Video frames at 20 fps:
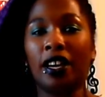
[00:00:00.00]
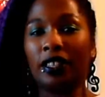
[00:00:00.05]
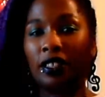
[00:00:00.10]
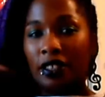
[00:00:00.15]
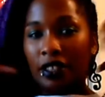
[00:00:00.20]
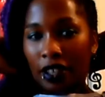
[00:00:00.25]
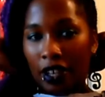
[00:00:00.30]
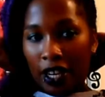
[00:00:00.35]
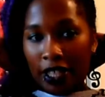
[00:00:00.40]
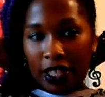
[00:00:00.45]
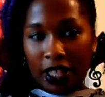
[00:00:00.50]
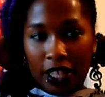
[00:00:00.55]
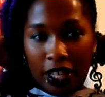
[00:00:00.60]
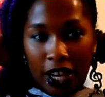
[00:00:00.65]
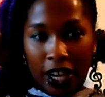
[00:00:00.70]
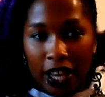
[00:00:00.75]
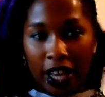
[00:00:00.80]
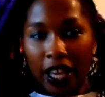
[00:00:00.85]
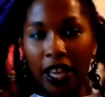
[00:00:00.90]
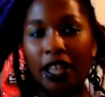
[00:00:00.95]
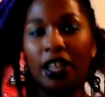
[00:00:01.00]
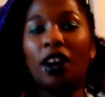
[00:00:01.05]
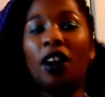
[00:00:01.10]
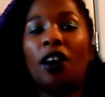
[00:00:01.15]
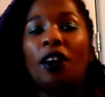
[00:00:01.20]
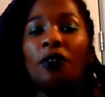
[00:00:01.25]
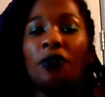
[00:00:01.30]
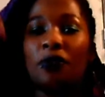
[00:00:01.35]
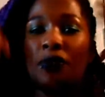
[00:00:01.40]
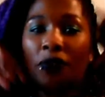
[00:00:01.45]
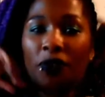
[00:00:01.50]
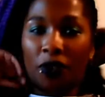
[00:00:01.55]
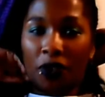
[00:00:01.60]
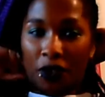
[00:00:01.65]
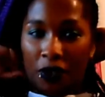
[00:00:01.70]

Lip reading: and I didn't cut it in half